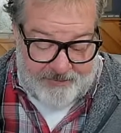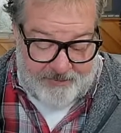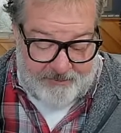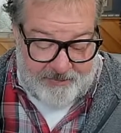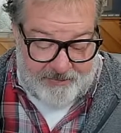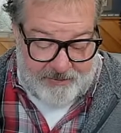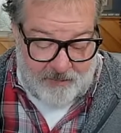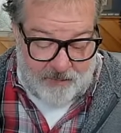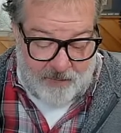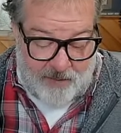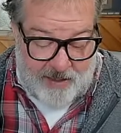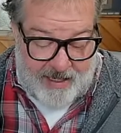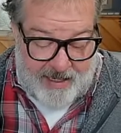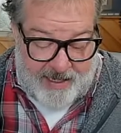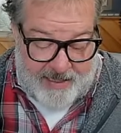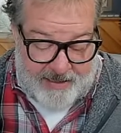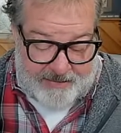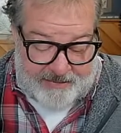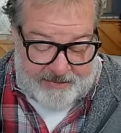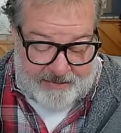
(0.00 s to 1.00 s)
But the
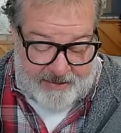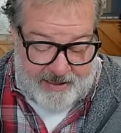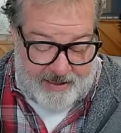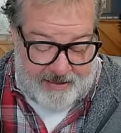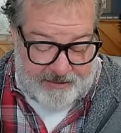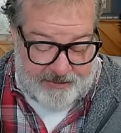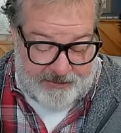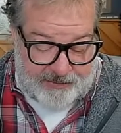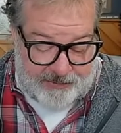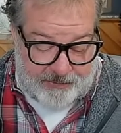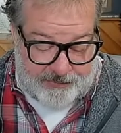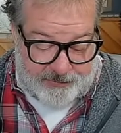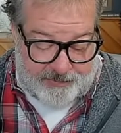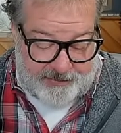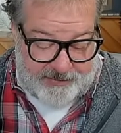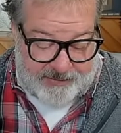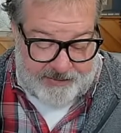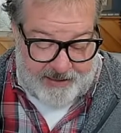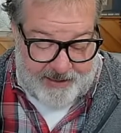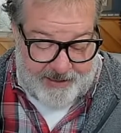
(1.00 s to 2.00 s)
wise answered,
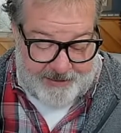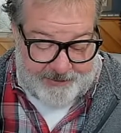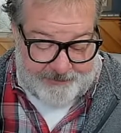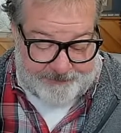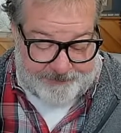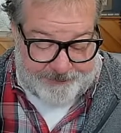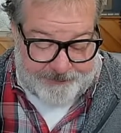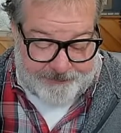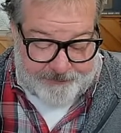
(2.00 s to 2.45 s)
saying,